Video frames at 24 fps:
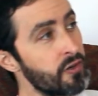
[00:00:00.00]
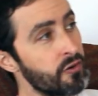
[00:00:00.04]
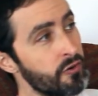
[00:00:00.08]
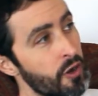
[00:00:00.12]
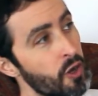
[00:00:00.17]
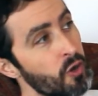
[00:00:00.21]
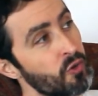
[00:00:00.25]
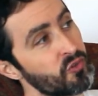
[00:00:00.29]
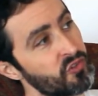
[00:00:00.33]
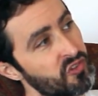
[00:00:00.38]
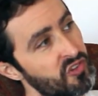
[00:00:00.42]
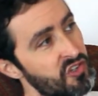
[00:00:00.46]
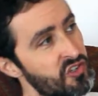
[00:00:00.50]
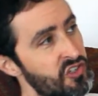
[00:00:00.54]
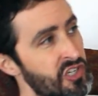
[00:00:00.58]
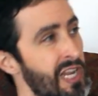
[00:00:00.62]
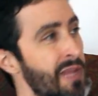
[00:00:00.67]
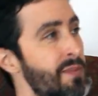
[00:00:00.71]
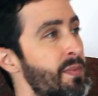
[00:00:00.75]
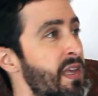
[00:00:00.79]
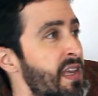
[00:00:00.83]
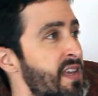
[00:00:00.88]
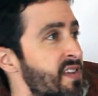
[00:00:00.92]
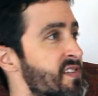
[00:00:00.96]
knows that
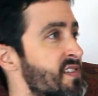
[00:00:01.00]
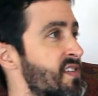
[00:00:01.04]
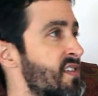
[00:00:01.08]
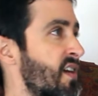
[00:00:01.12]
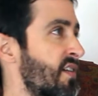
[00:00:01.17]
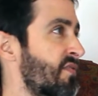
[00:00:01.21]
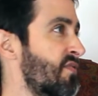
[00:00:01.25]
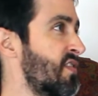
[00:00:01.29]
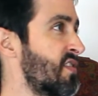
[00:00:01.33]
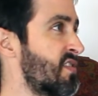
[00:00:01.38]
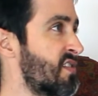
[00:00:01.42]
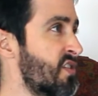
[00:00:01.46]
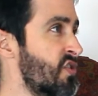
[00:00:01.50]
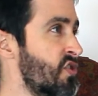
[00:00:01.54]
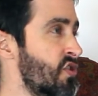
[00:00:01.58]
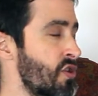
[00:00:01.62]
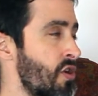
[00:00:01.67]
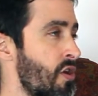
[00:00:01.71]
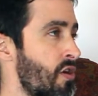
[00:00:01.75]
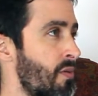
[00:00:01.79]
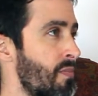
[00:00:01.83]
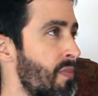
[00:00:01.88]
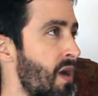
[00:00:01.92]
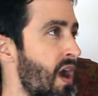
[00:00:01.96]
Jamie has a tough decision
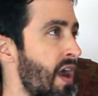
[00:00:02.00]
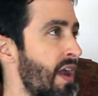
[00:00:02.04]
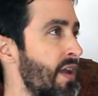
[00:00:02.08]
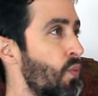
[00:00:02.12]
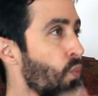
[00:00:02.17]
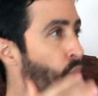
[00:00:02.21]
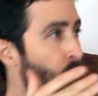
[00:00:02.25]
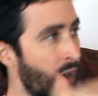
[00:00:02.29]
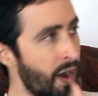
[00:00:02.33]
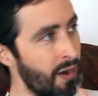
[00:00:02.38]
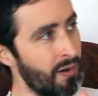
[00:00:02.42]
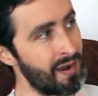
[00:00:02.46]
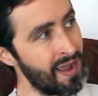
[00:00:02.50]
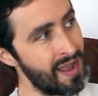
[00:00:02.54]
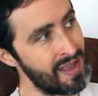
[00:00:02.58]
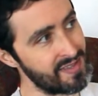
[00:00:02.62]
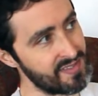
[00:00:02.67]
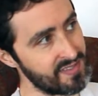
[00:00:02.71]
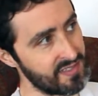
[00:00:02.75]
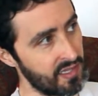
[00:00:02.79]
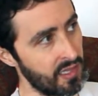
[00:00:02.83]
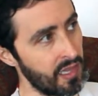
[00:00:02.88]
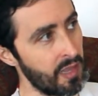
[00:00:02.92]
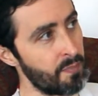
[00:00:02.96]
on her mind,
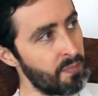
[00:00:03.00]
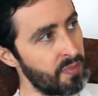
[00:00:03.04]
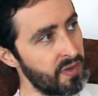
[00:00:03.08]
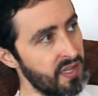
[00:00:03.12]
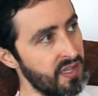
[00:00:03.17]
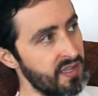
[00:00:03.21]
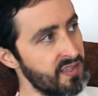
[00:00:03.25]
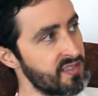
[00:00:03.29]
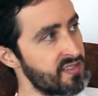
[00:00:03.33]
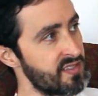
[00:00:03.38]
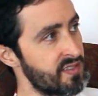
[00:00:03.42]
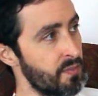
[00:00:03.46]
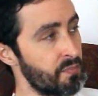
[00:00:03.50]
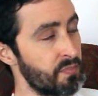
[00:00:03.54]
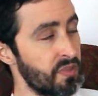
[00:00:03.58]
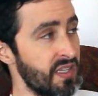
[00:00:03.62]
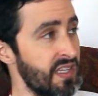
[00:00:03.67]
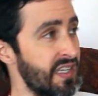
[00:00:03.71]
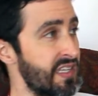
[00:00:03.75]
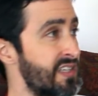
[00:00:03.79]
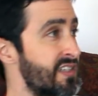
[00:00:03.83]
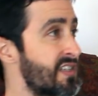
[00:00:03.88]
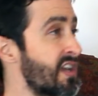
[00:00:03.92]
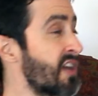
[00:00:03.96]
whereas Clepide is
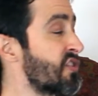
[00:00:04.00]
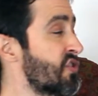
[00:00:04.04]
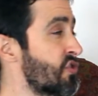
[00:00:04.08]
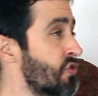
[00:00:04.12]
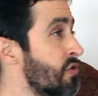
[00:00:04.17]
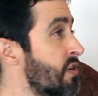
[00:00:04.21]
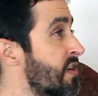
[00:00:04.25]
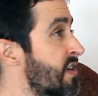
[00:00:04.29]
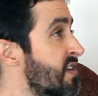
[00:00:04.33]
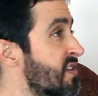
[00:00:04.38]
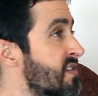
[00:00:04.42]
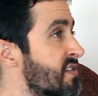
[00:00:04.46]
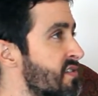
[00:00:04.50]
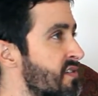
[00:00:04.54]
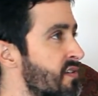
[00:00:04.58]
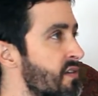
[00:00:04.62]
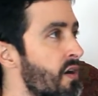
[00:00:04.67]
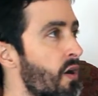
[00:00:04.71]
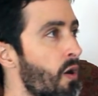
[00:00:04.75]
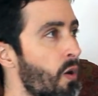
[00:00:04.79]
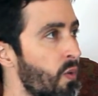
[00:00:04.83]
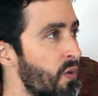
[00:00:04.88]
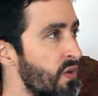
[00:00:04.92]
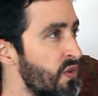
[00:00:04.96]
simply industrious and
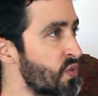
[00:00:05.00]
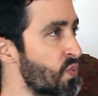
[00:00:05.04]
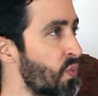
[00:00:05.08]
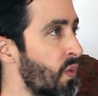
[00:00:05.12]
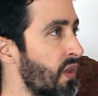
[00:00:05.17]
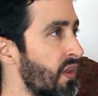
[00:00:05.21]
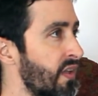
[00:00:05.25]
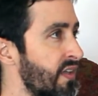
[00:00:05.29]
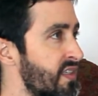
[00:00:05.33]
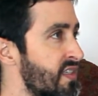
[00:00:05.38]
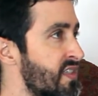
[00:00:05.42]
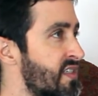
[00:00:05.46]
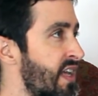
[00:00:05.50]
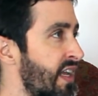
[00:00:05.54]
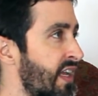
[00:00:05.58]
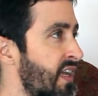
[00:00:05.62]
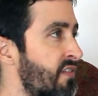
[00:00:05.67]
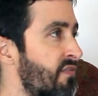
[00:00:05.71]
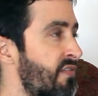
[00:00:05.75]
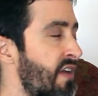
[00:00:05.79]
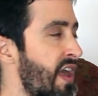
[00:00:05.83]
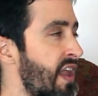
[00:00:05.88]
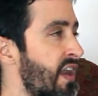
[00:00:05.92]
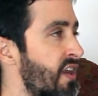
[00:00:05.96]
always willing to take
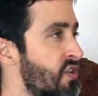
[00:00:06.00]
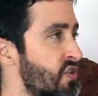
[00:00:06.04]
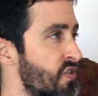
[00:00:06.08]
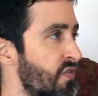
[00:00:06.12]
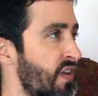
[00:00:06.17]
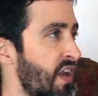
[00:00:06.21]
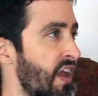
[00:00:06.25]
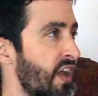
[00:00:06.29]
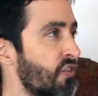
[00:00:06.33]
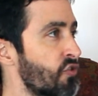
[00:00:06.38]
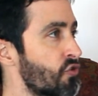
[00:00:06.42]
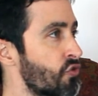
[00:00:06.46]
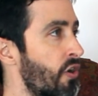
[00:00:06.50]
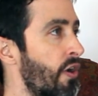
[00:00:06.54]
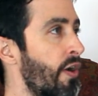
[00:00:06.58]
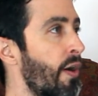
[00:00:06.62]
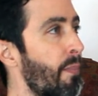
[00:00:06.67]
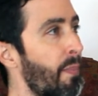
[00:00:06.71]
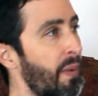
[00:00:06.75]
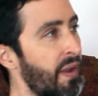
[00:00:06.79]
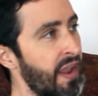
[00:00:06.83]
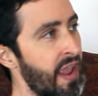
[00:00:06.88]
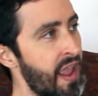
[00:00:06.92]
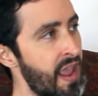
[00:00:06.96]
advantage of an extra
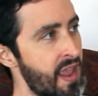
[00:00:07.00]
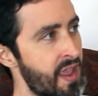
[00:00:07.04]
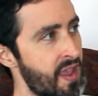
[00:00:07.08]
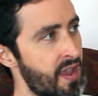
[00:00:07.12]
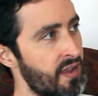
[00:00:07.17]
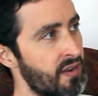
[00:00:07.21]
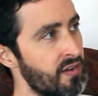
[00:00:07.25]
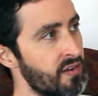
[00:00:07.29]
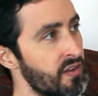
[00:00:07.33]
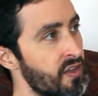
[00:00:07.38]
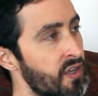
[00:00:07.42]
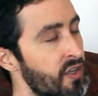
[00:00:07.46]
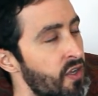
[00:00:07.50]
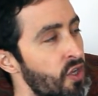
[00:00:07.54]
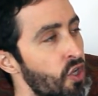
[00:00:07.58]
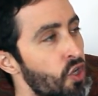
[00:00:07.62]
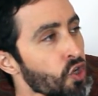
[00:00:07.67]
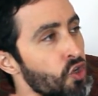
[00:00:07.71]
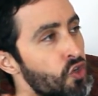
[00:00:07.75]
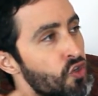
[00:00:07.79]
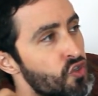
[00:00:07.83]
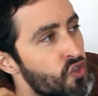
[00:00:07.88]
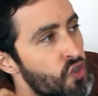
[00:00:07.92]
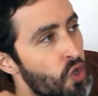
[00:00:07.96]
helping hand.
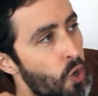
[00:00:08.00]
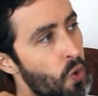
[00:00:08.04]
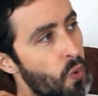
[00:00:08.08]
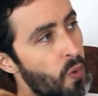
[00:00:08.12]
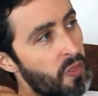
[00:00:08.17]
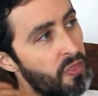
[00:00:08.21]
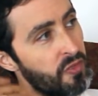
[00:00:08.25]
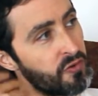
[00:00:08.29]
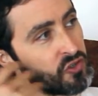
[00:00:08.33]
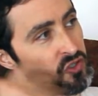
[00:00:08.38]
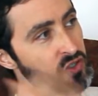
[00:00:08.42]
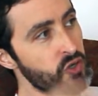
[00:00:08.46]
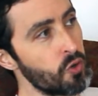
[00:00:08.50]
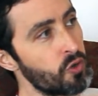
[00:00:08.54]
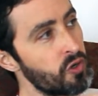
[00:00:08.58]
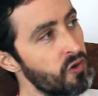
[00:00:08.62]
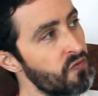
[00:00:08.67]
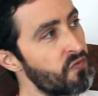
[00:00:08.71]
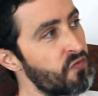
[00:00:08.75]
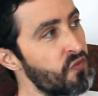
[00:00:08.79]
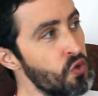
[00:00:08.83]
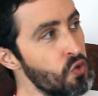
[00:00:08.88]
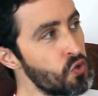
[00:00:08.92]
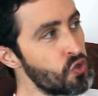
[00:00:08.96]
So there's no
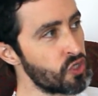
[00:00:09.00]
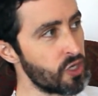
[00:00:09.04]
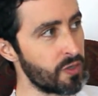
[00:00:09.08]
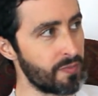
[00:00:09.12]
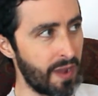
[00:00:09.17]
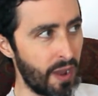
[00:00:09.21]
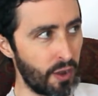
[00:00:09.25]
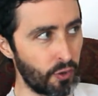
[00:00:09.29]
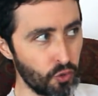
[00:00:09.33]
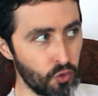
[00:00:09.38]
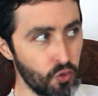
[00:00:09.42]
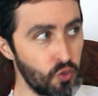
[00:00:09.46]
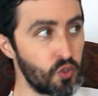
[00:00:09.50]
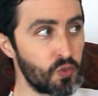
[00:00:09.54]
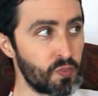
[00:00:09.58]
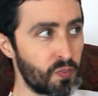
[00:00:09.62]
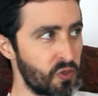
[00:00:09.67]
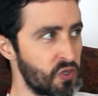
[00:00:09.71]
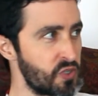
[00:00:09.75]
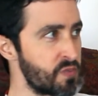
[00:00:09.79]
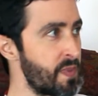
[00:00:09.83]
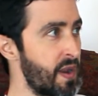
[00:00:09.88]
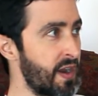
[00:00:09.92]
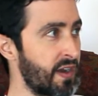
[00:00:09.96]
confusion about whose
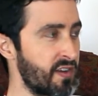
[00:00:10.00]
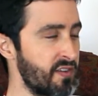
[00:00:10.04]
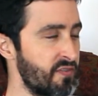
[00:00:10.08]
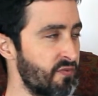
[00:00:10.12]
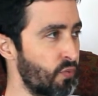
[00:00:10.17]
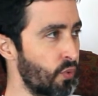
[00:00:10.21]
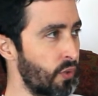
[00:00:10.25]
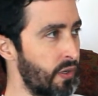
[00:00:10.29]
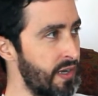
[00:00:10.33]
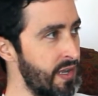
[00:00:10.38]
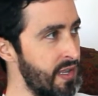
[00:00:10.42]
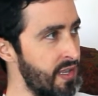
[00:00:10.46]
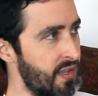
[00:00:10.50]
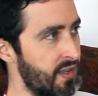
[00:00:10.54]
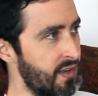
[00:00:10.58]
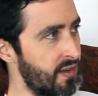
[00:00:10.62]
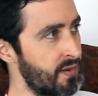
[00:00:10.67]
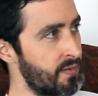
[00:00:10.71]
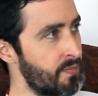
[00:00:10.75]
perspective we're in.